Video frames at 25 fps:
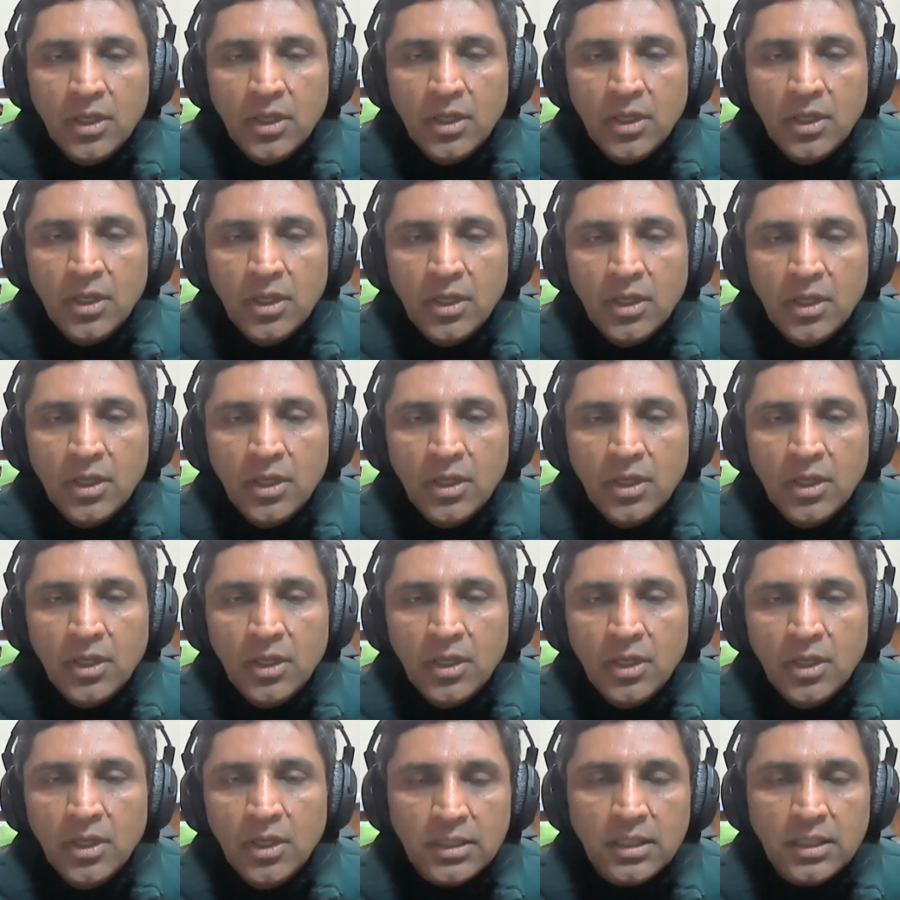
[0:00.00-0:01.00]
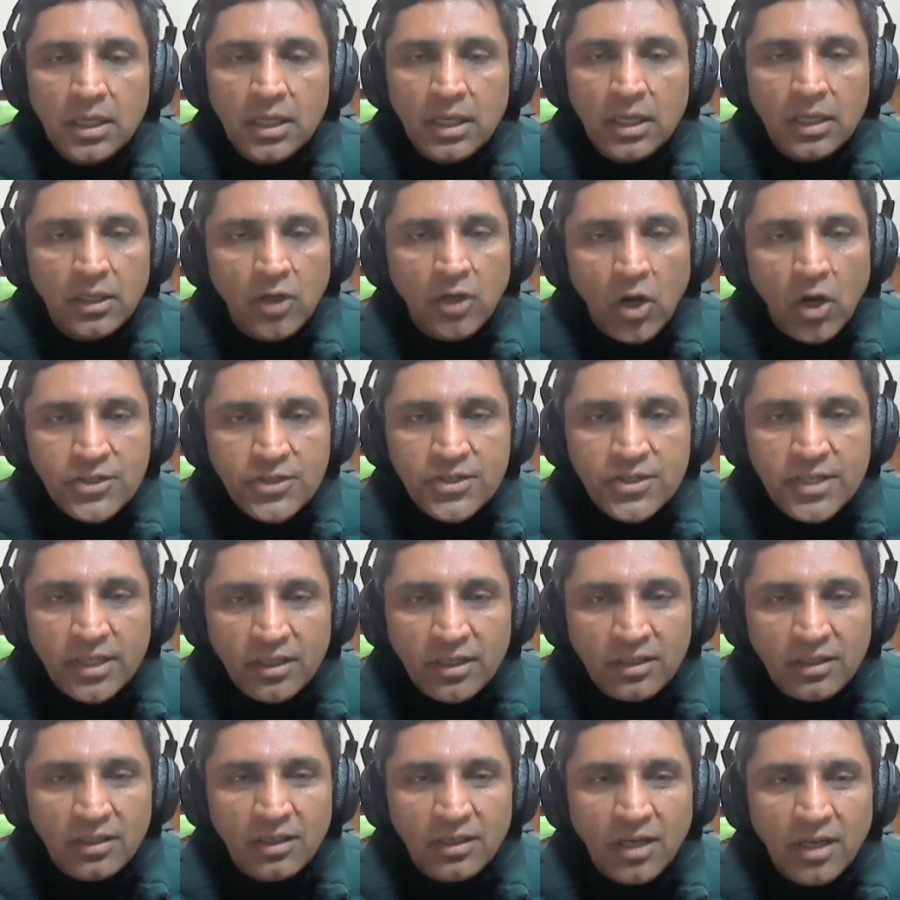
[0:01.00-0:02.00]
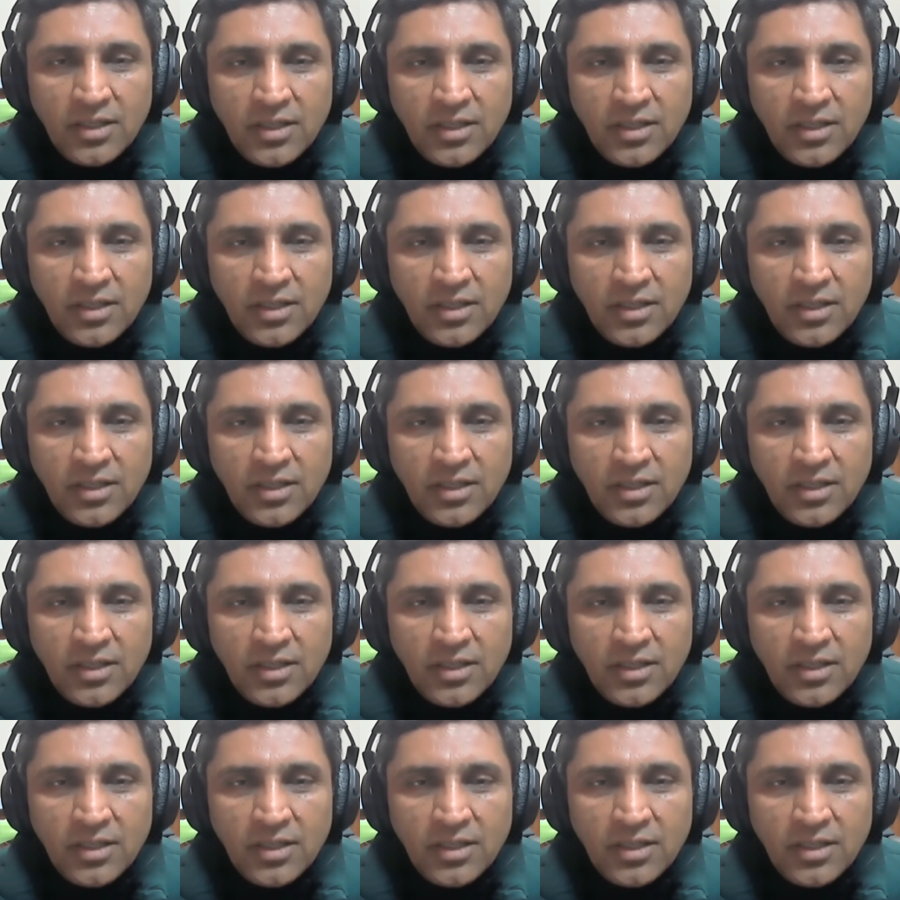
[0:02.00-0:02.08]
who are just sitting loitering,